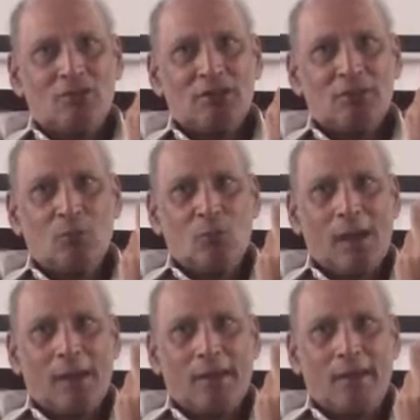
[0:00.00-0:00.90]
just
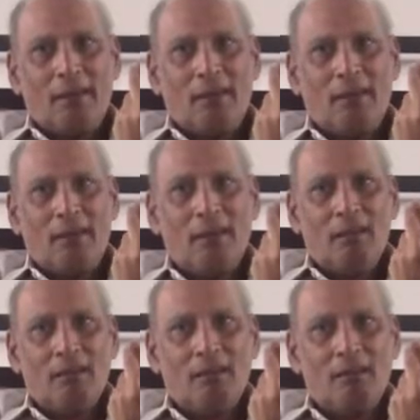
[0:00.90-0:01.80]
why.
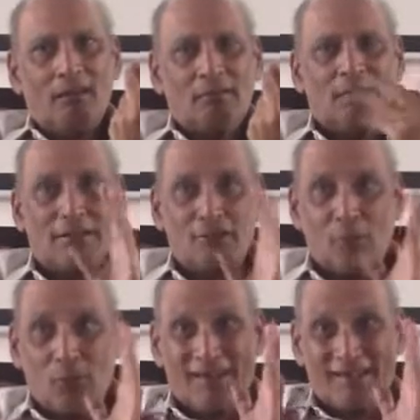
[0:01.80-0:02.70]
That's
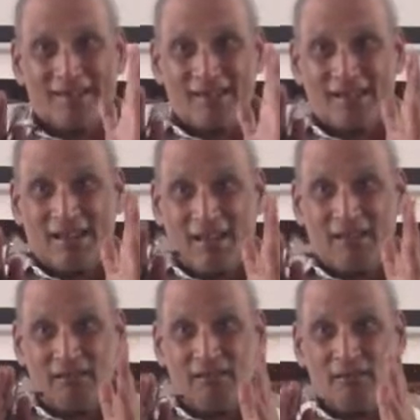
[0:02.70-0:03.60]
the West
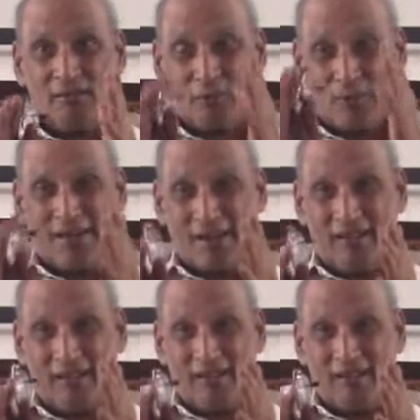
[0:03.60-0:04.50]
thing. You are
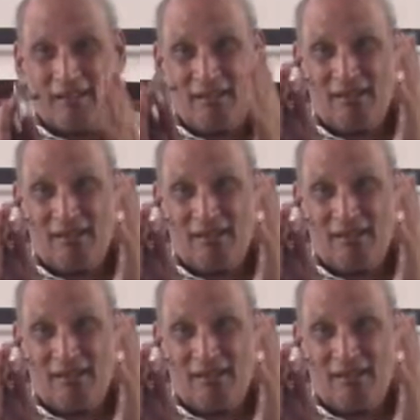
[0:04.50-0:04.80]
Indian.